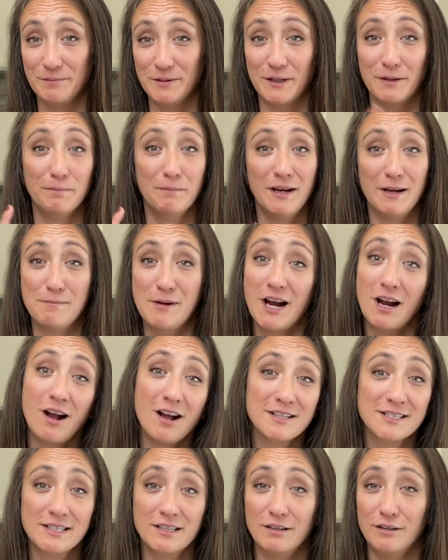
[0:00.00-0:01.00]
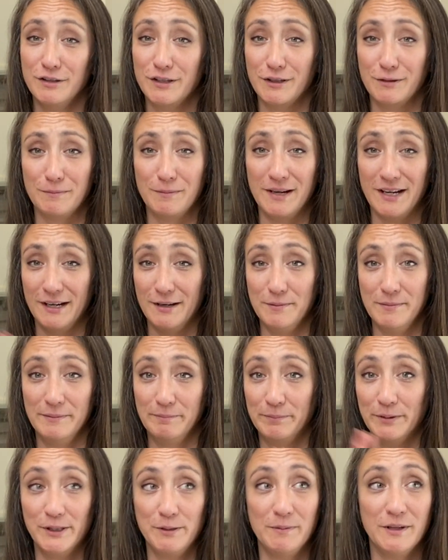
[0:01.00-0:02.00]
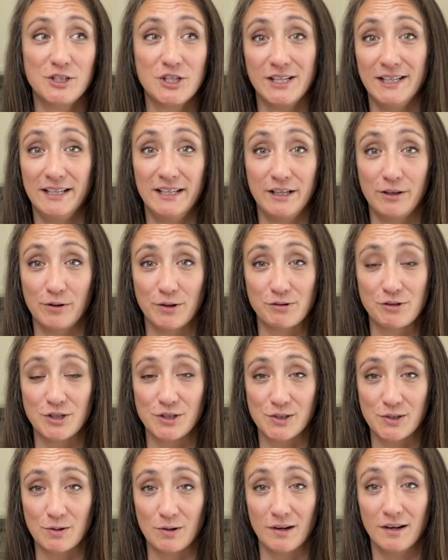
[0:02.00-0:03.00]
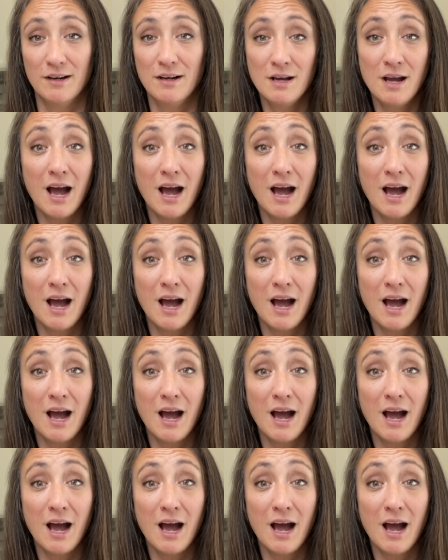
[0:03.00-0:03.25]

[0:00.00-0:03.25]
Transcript: You can buy them at Costco. You can buy them at pretty much any grocery store.